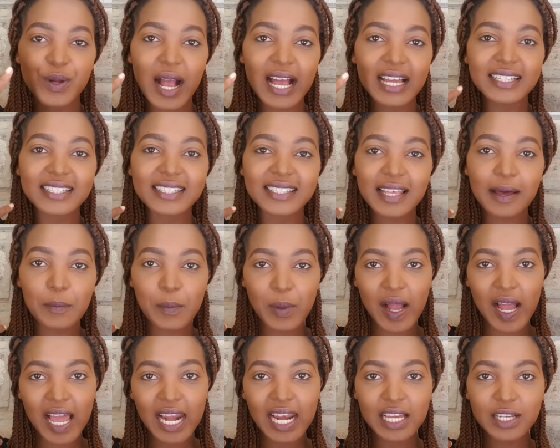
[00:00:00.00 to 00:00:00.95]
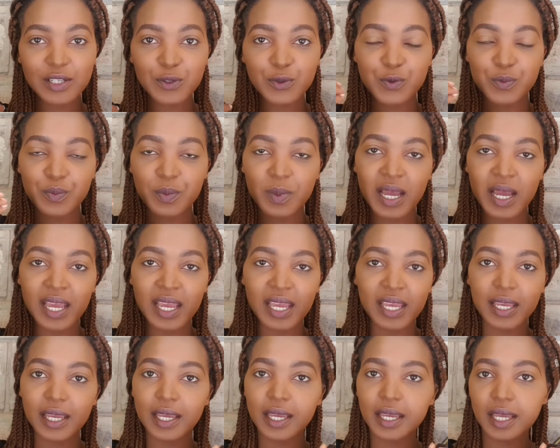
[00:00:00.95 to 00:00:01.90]
add some color to
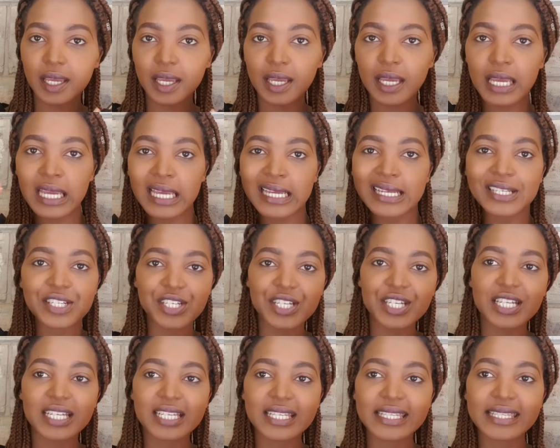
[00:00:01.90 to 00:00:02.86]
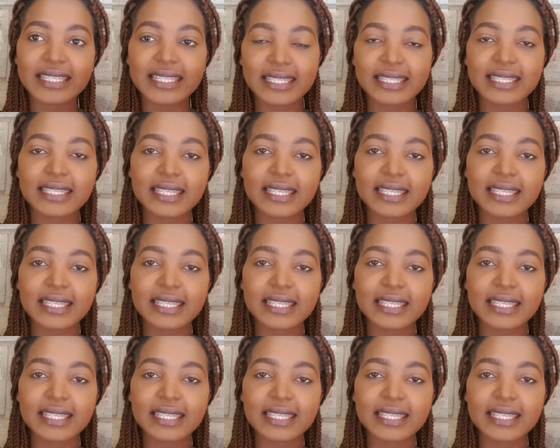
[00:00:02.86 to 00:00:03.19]
my cheeks,